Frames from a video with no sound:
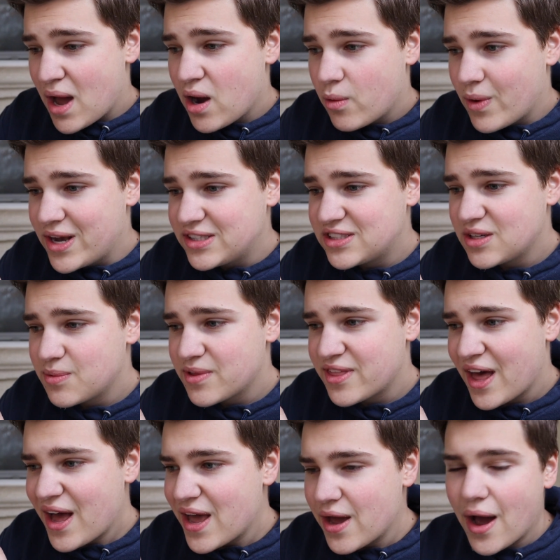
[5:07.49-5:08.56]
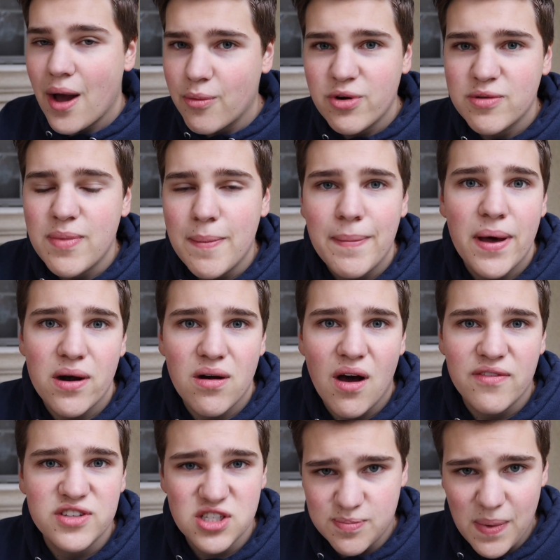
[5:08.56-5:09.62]
I wasted with that, I would have been better
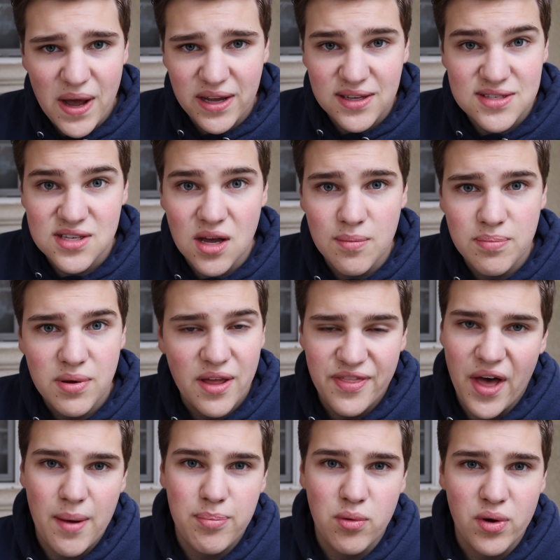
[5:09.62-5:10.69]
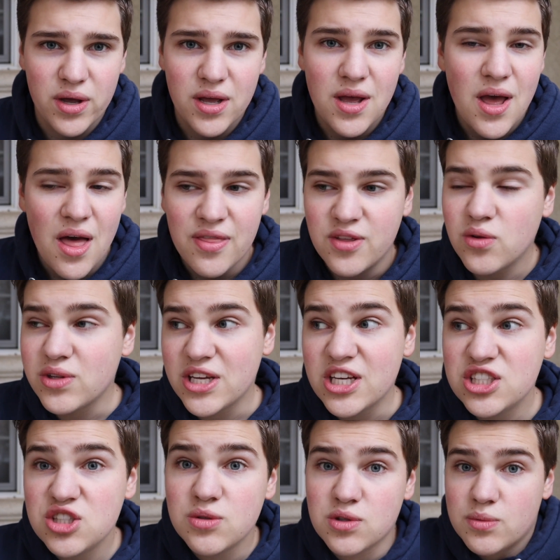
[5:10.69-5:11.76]
off just buying a sump at that point. The only
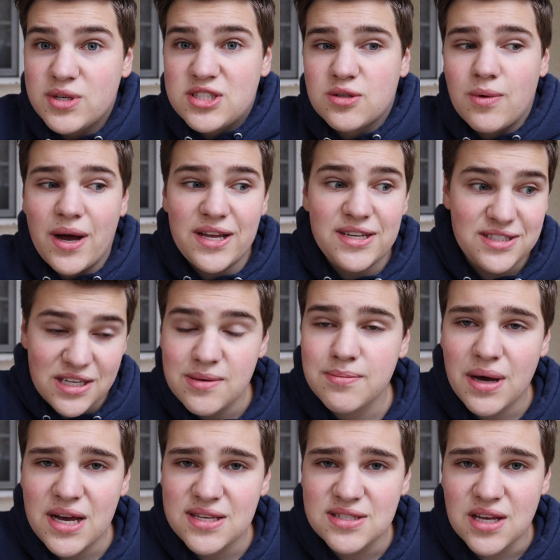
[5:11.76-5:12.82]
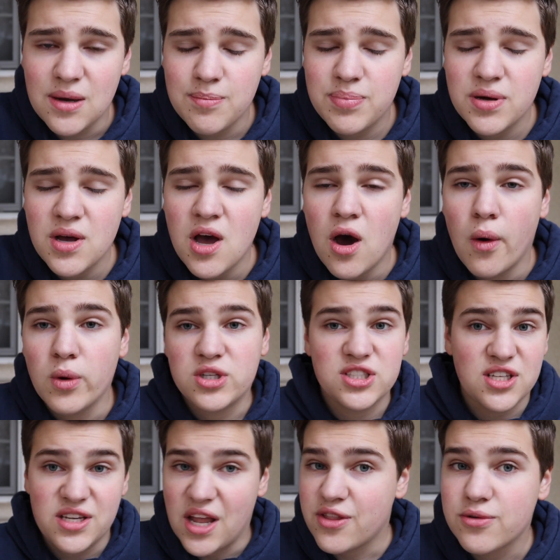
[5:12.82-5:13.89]
issue and the reason why I didn't buy a sump, which is
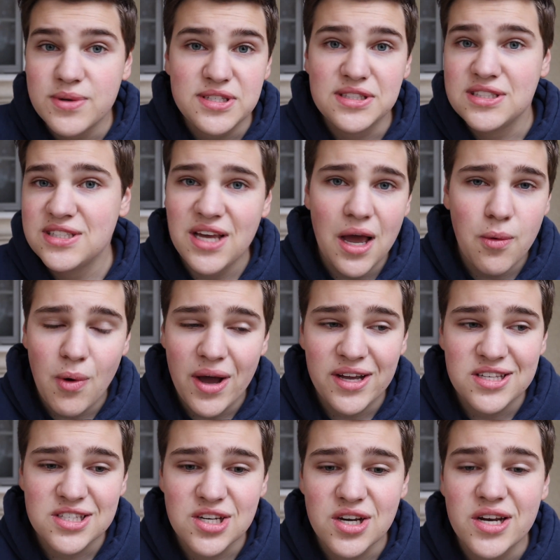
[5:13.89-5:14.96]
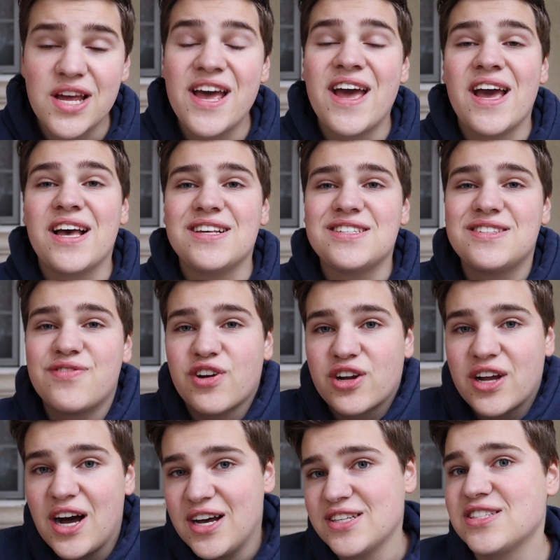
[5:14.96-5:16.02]
another reason DIYing is good, is for
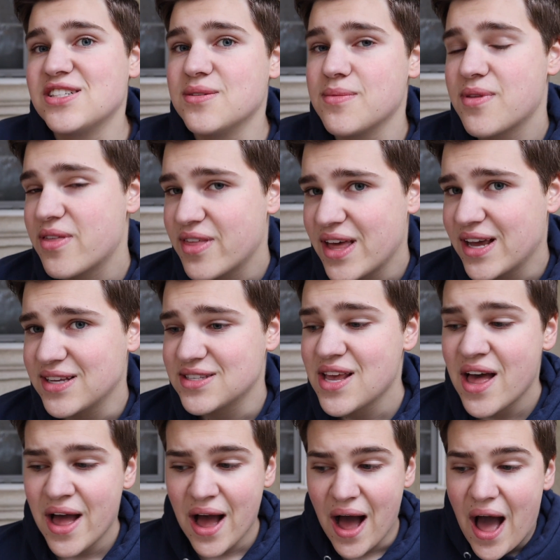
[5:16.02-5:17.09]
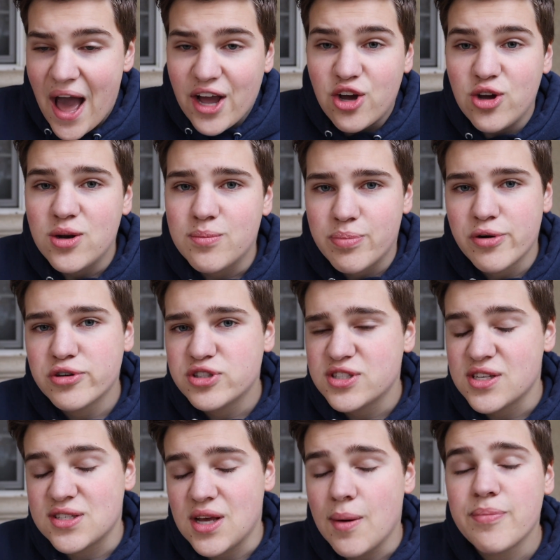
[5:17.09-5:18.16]
custom things. I couldn't purchase
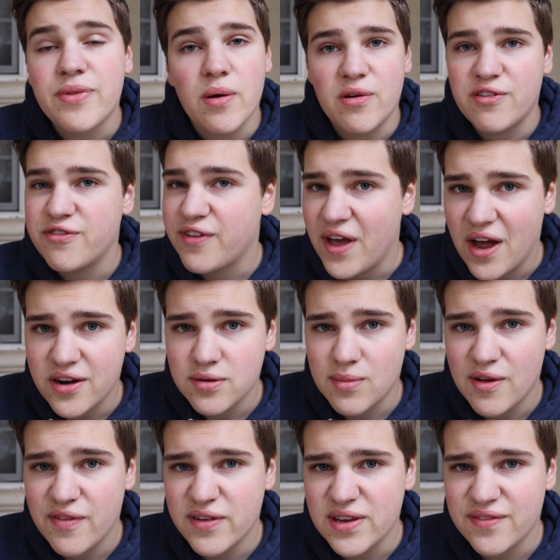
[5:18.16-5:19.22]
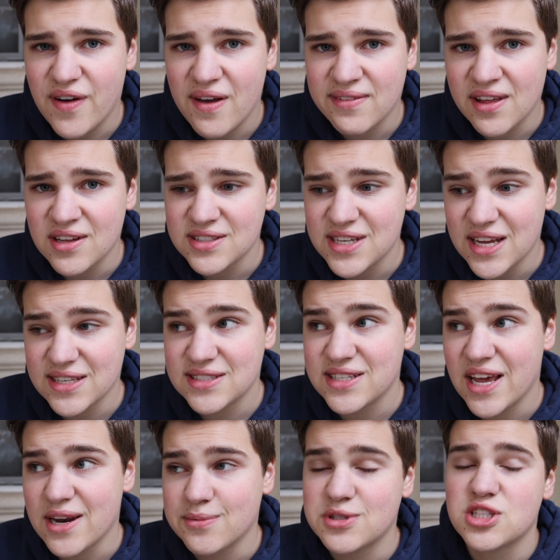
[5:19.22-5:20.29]
a sump that would fit under my 55-gallon tank
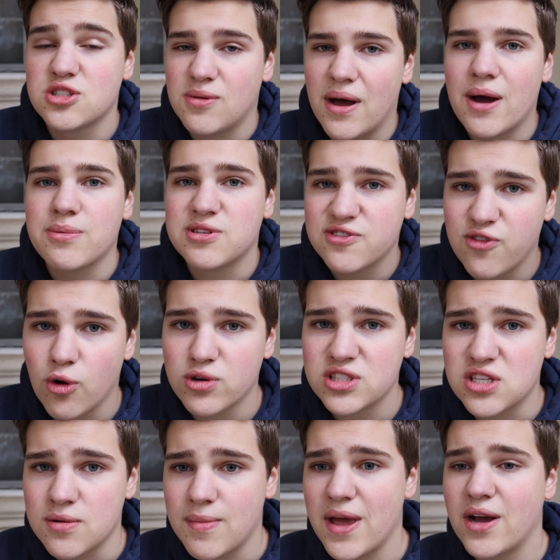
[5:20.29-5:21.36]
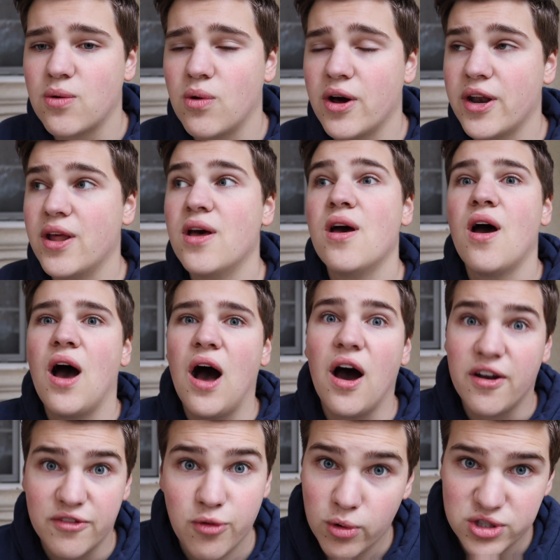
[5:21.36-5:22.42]
stand, which is why I was forced to make one,
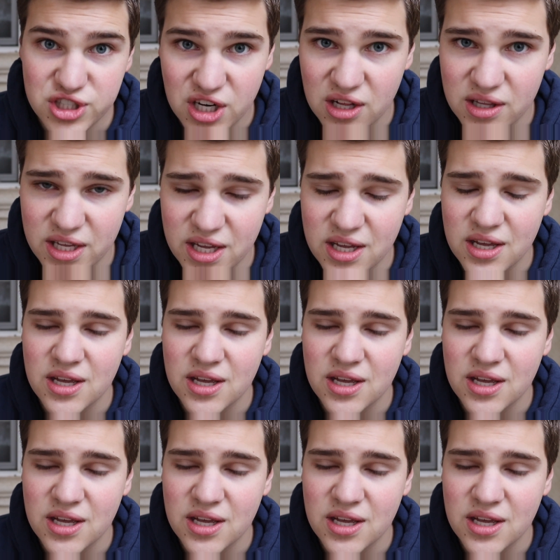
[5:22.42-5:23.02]
unfortunately.